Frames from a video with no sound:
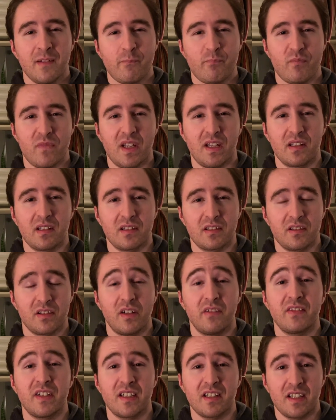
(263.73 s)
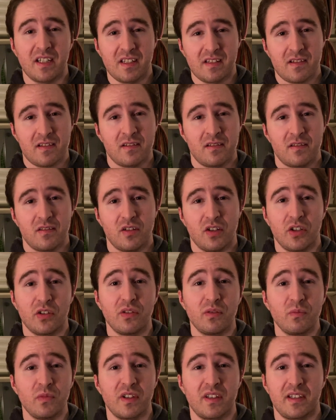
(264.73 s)
And Covenant Eyes,
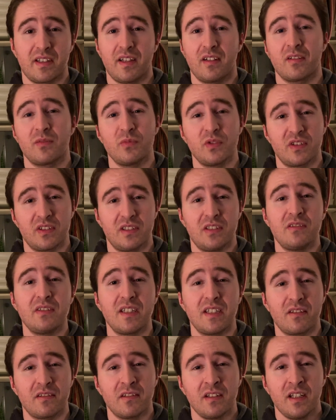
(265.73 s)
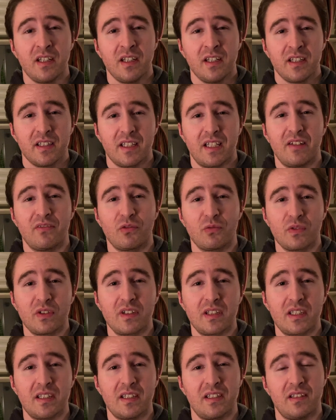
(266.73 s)
along with Accountable to You now, gave a
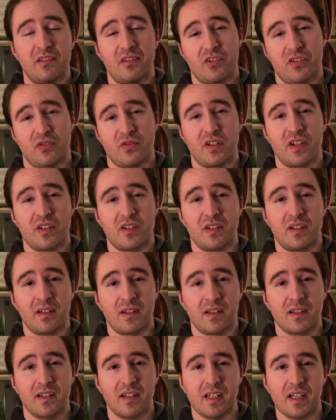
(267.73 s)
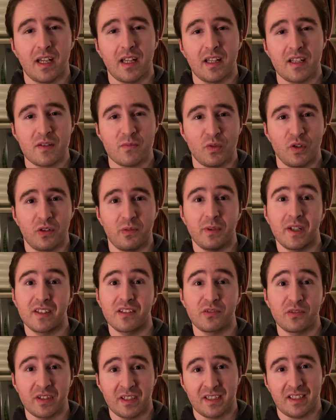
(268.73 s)
really good illustration, and they spoke about the
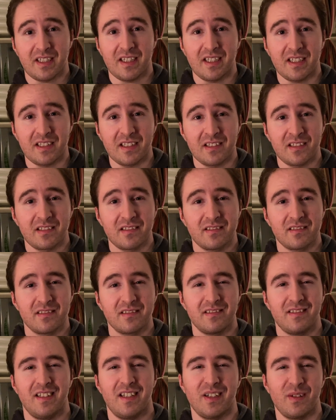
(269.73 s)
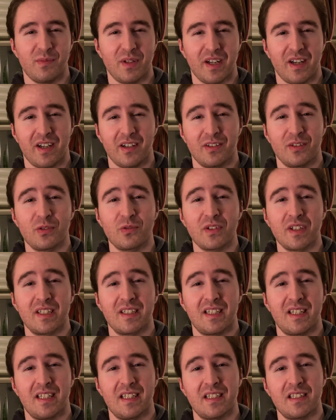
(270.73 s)
Grand Canyon and about how the Grand
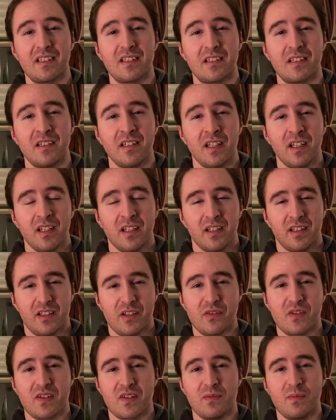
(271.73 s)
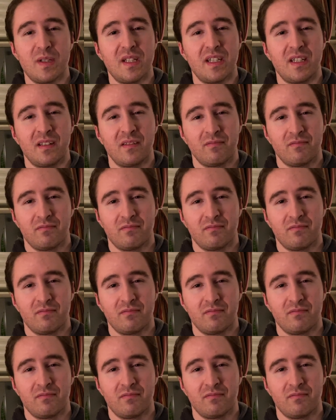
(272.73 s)
Canyon used to be,